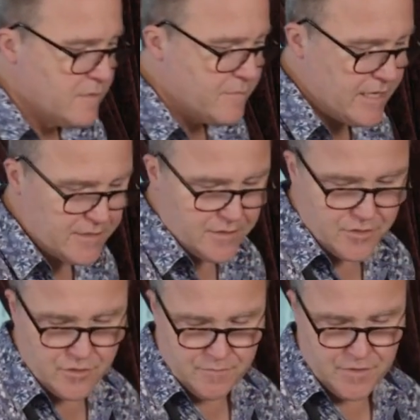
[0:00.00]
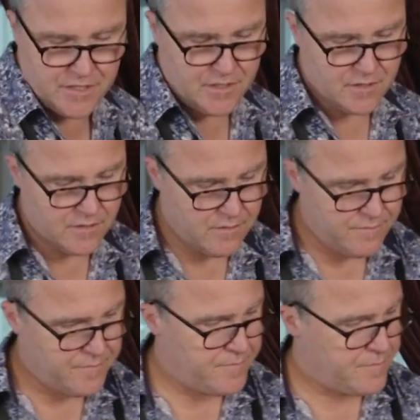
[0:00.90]
Back to the shrimpies.
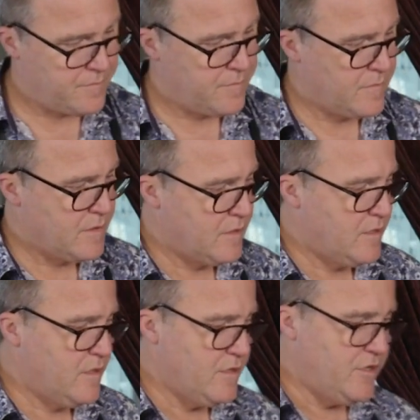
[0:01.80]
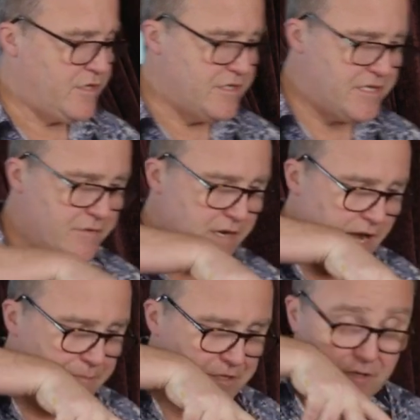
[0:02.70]
You can see what
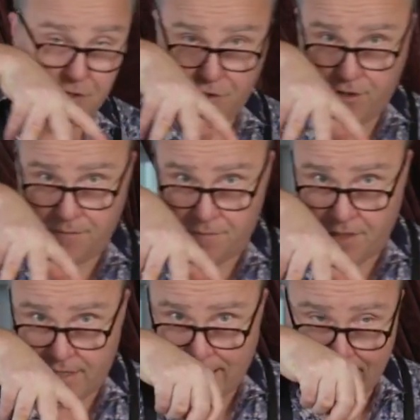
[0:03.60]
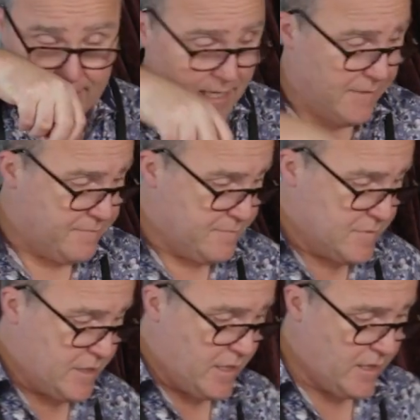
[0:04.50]
happens to the shrimp. They tighten up,
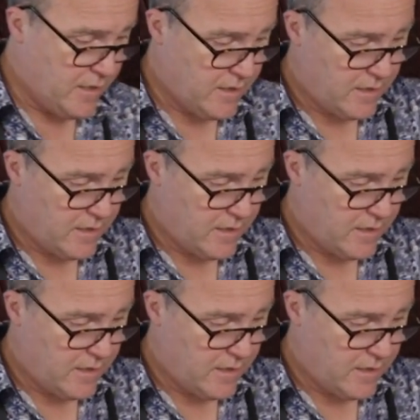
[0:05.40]
okay?